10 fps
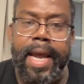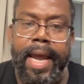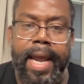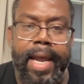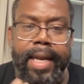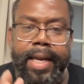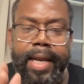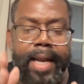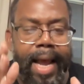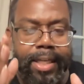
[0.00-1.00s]
And
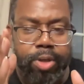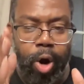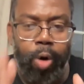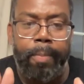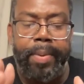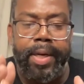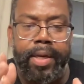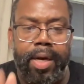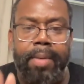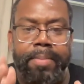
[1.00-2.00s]
it has opened
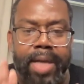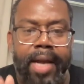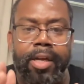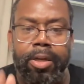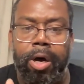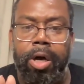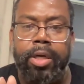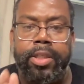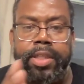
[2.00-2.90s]
up dialogue